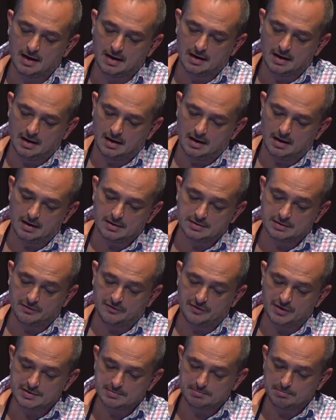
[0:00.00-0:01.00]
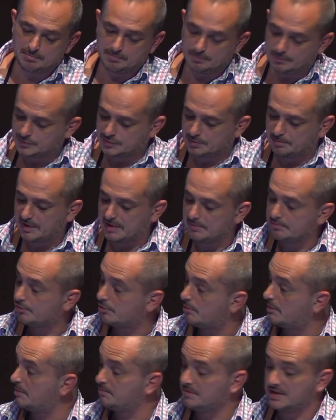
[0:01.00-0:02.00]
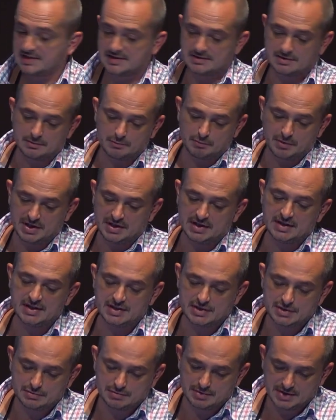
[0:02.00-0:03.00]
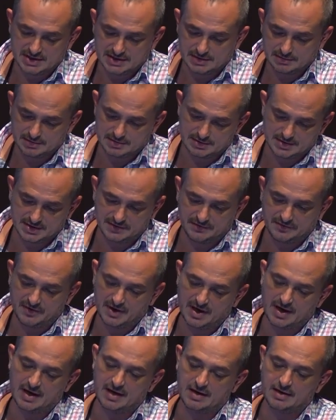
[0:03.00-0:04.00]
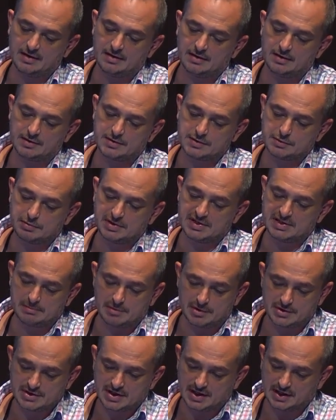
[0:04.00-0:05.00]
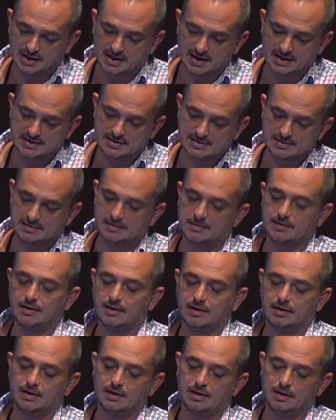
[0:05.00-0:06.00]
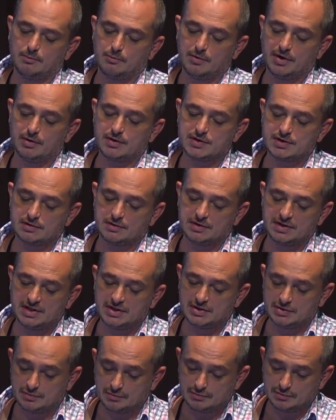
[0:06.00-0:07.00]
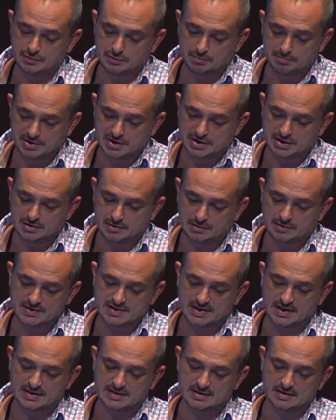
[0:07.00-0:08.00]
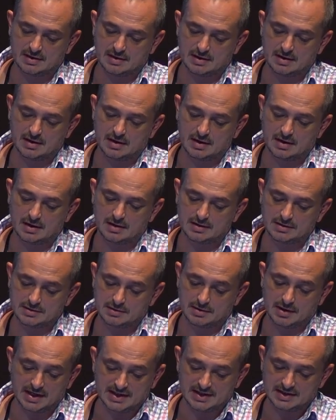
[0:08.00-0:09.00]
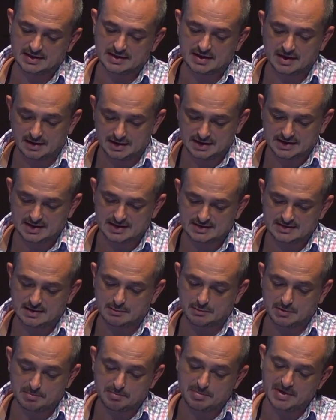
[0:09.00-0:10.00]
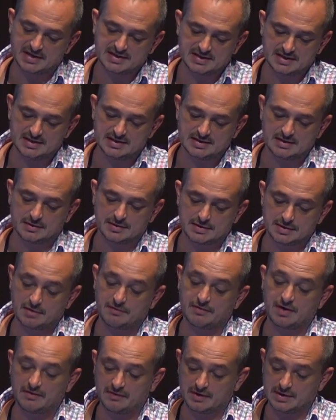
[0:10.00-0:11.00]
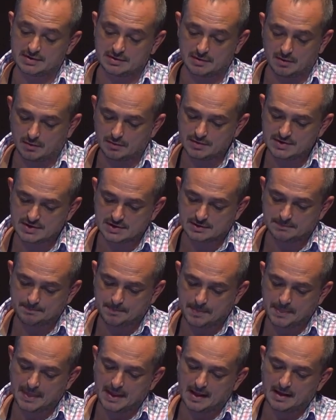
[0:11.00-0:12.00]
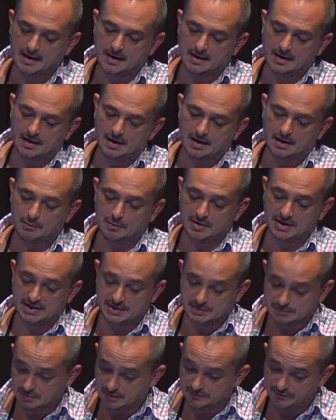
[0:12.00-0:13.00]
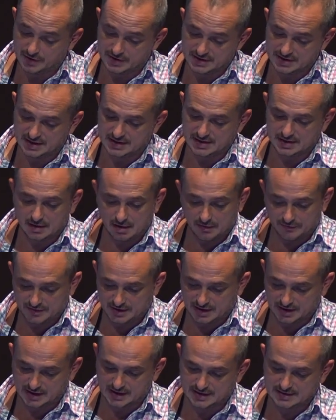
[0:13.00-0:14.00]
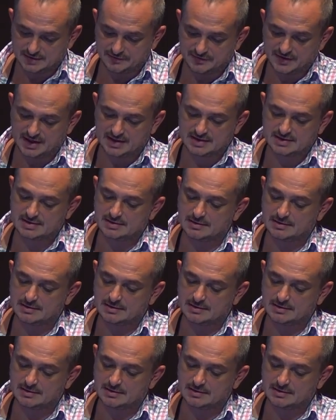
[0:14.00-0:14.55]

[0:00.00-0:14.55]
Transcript: The main problem is we need to identify suitable targets. We also need to be sure that the CAR NK cell will persist and survive in the host. We need to avoid any off-target effects.